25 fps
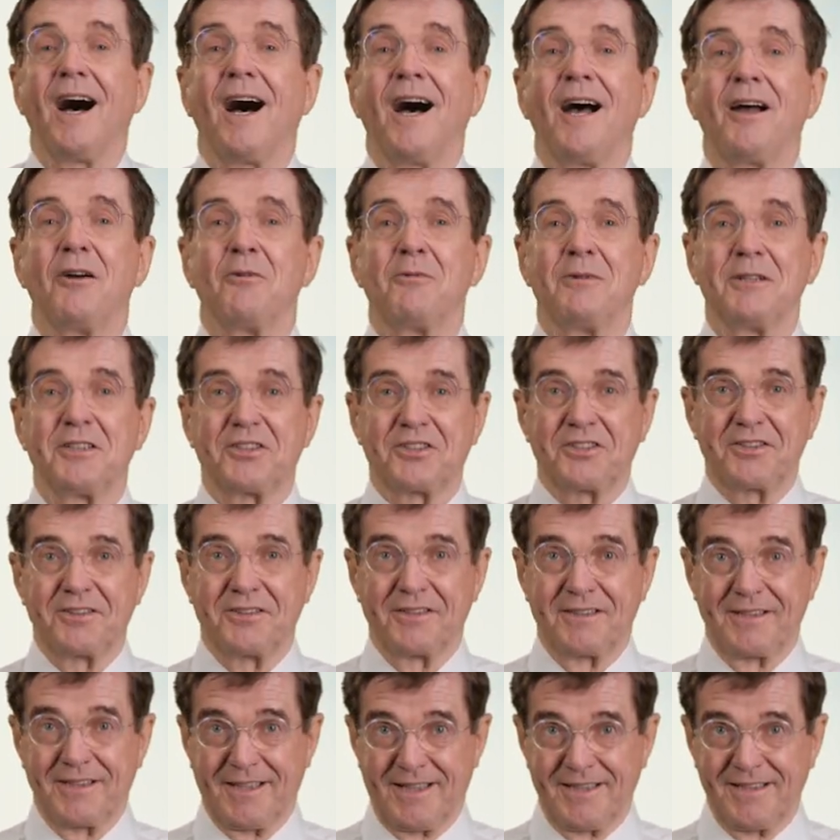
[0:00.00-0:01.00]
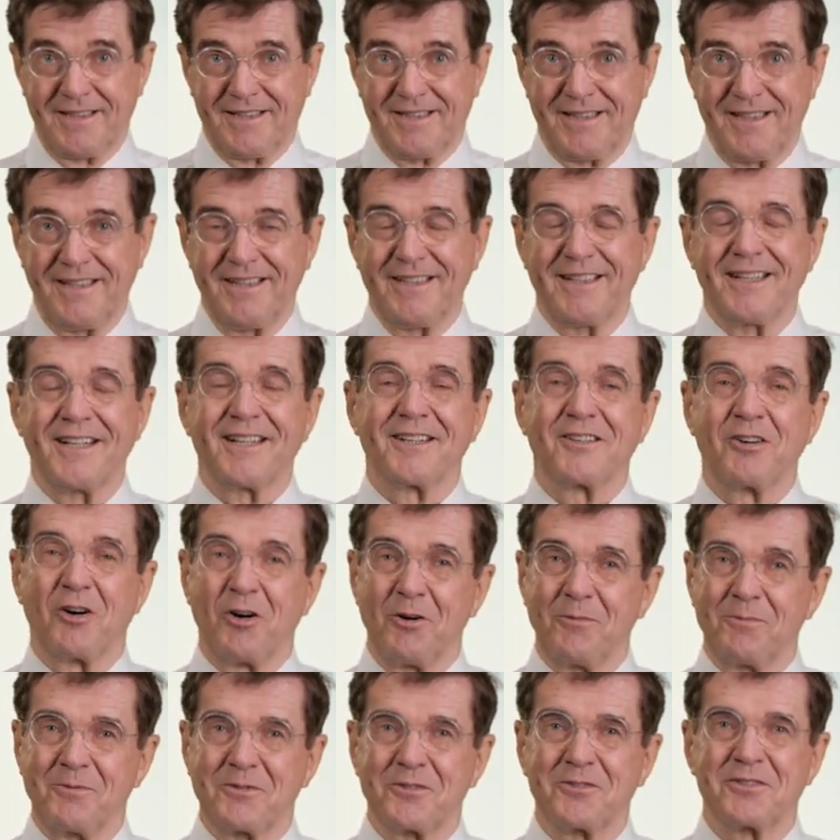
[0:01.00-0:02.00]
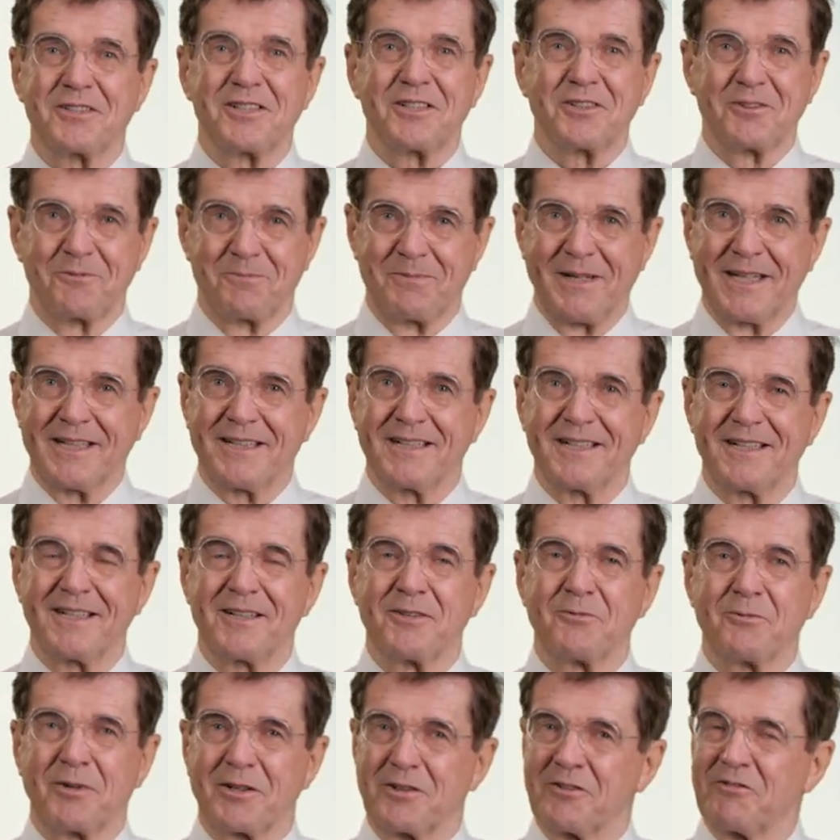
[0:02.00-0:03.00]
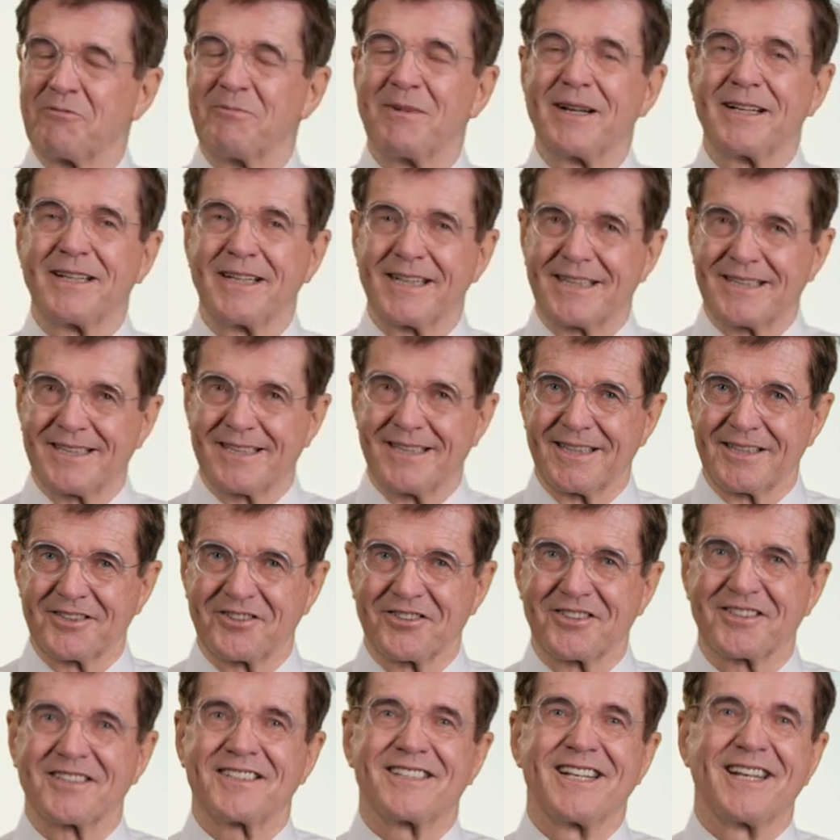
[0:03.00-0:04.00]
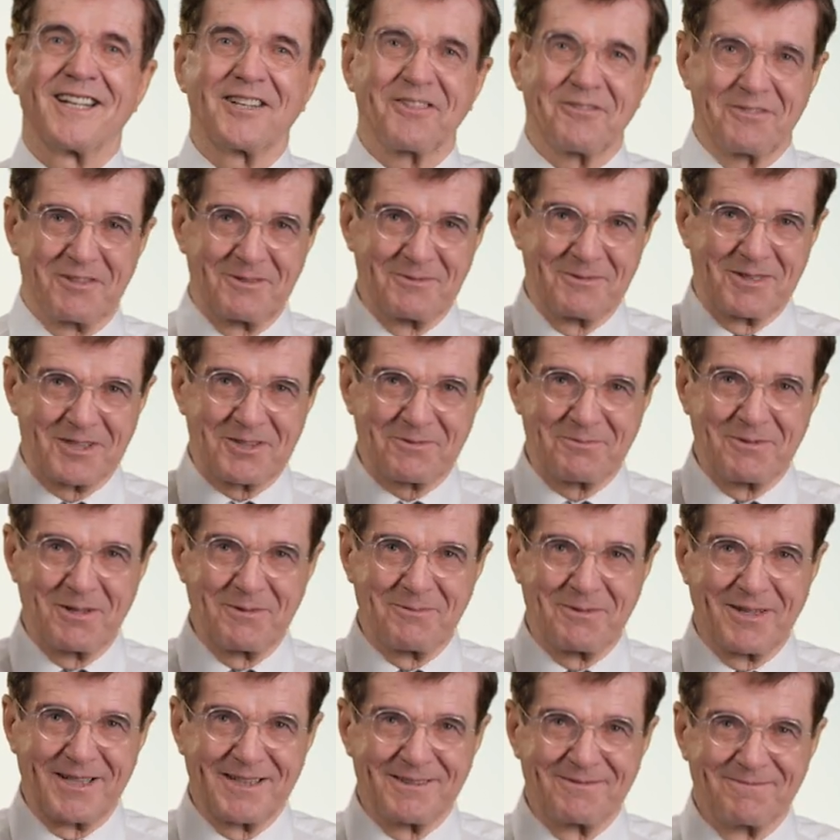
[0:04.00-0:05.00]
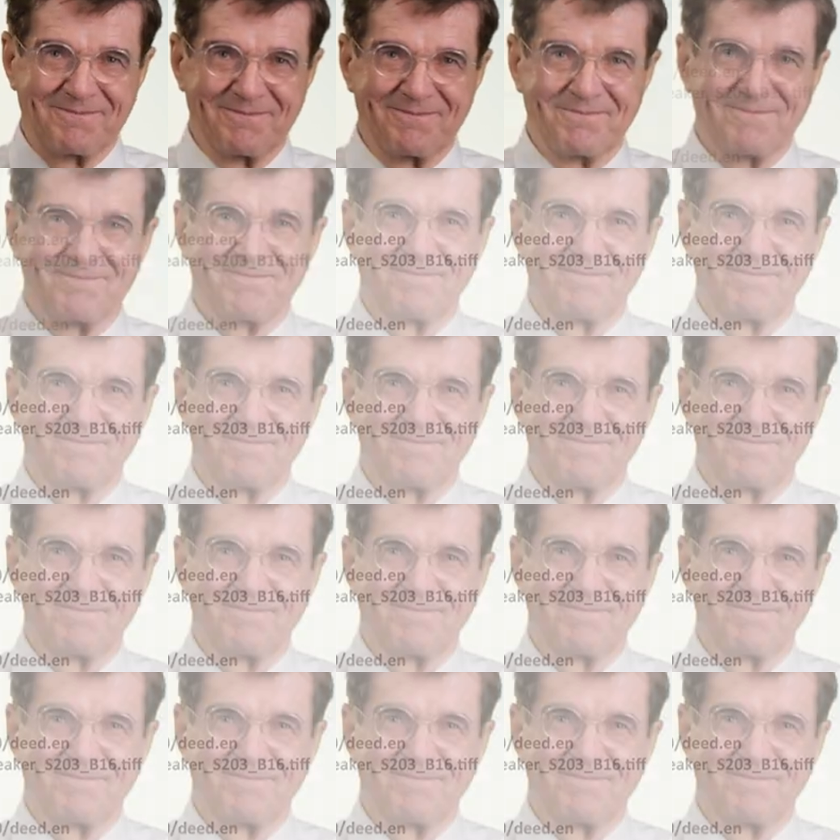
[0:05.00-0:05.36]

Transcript: I wish you a nice day and hope to see you back in one of my next lectures. Thank you very much. Bye bye.